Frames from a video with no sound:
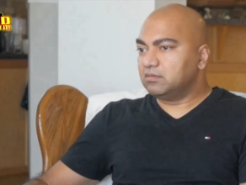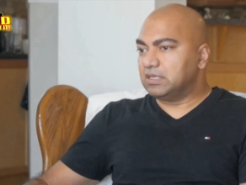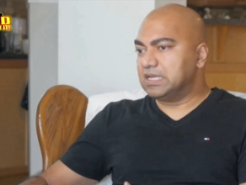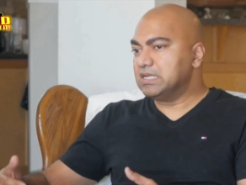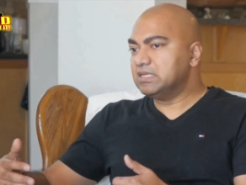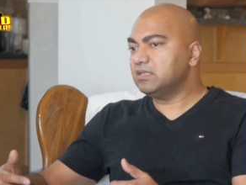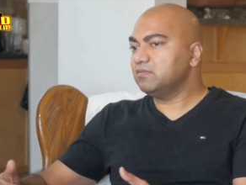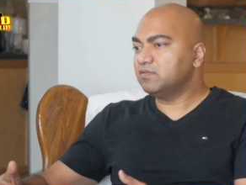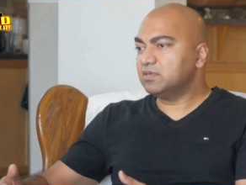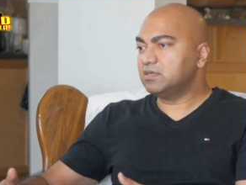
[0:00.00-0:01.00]
He
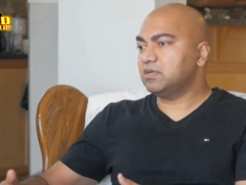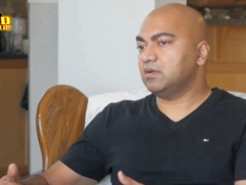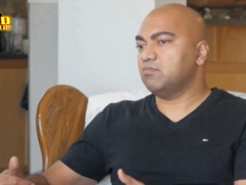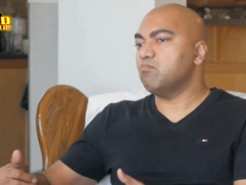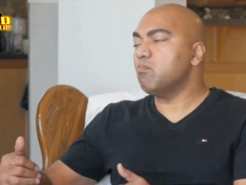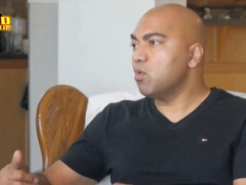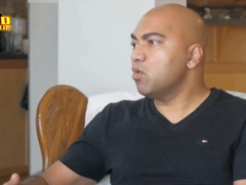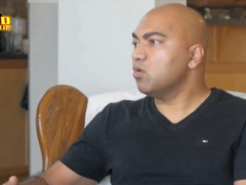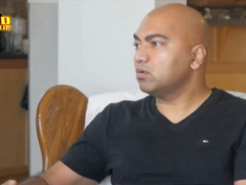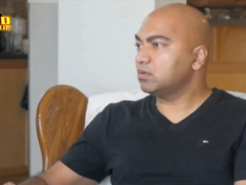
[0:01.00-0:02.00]
delivered
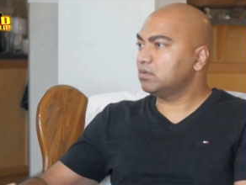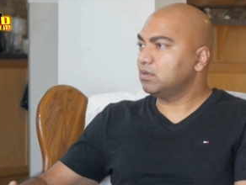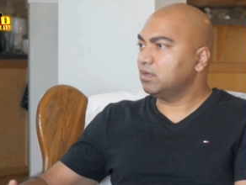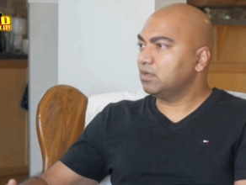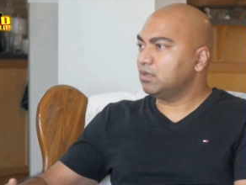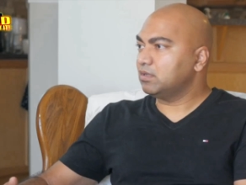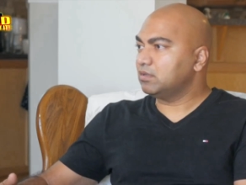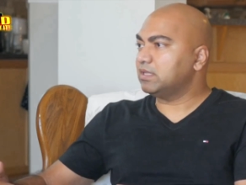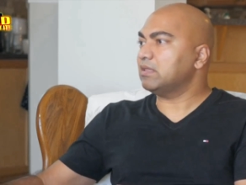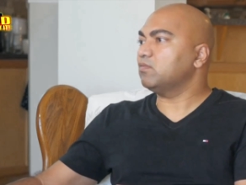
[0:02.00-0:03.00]
more
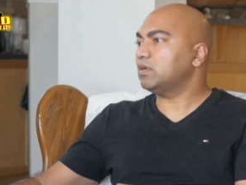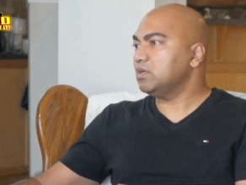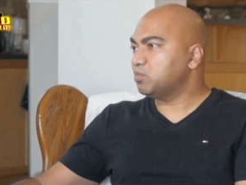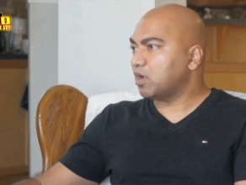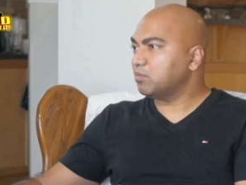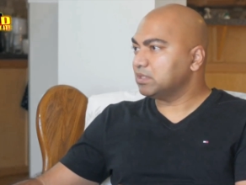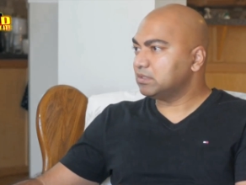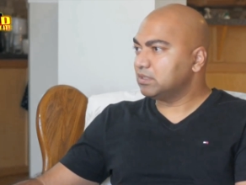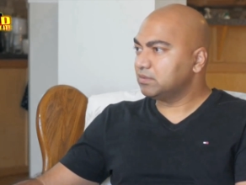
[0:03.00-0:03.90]
than what he promised.